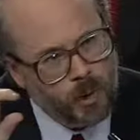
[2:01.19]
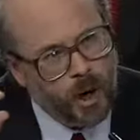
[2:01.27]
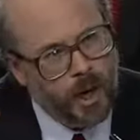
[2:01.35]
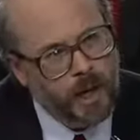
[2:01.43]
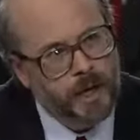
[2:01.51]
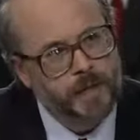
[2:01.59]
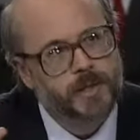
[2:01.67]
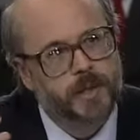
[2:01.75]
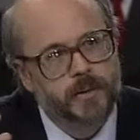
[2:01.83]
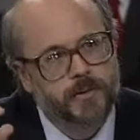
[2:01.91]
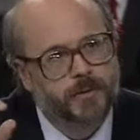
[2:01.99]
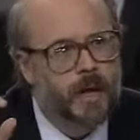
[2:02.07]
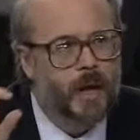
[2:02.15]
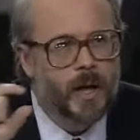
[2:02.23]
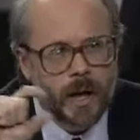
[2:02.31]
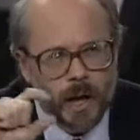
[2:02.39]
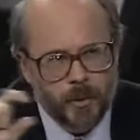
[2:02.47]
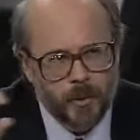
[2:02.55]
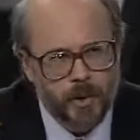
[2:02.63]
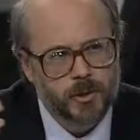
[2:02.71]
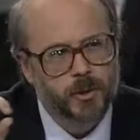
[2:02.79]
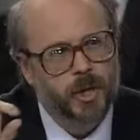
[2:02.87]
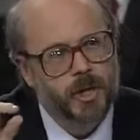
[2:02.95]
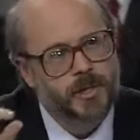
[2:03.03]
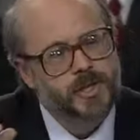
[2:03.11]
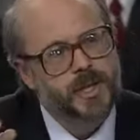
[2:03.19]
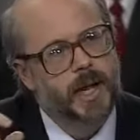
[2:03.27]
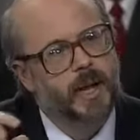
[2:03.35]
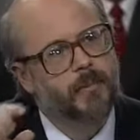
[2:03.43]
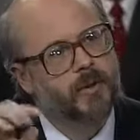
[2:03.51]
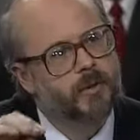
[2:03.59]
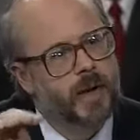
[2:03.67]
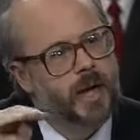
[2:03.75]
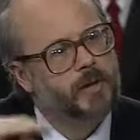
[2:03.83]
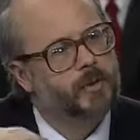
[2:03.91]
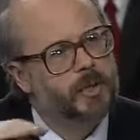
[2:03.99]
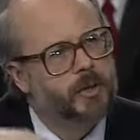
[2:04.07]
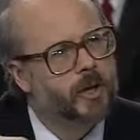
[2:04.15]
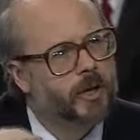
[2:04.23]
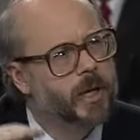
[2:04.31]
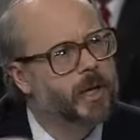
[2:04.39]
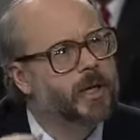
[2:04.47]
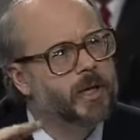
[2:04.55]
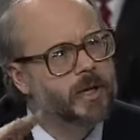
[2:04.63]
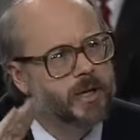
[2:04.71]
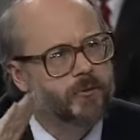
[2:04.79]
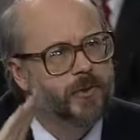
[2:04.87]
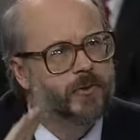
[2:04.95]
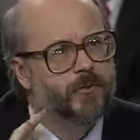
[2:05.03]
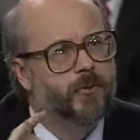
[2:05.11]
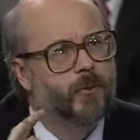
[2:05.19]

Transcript: drawings of embryos looking the same and gradually turning into different forms.